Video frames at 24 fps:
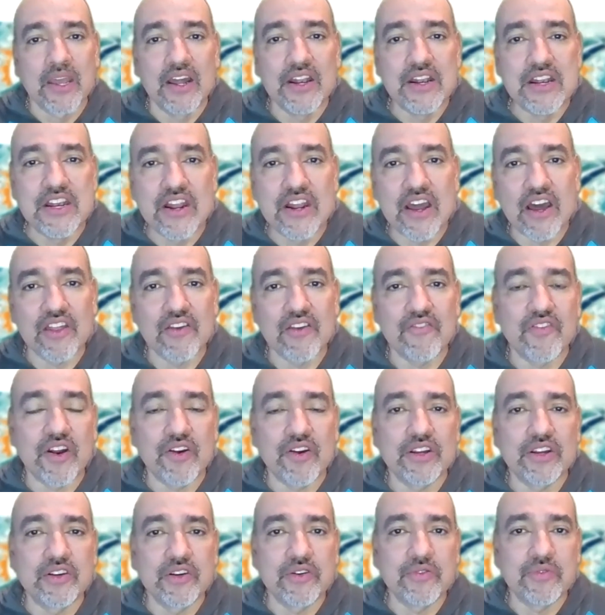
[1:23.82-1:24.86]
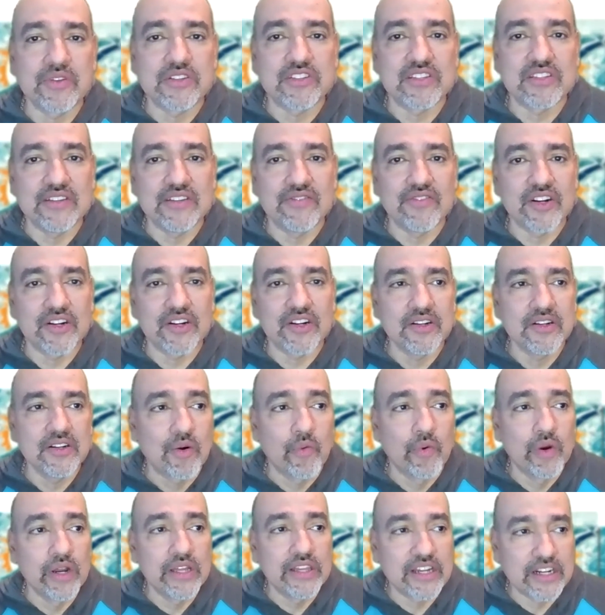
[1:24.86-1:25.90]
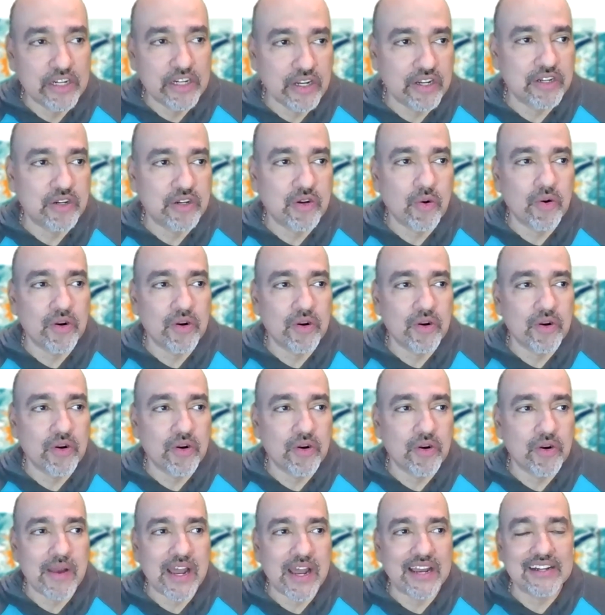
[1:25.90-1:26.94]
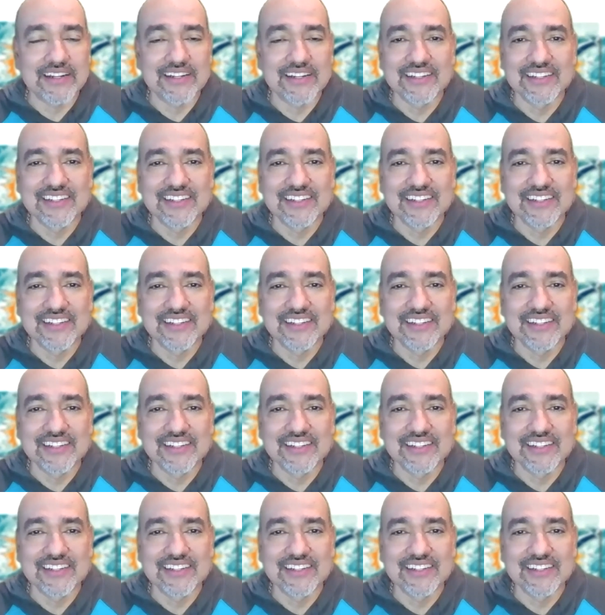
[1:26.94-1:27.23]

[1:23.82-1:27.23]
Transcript: Another very good receiver with a good quarterback.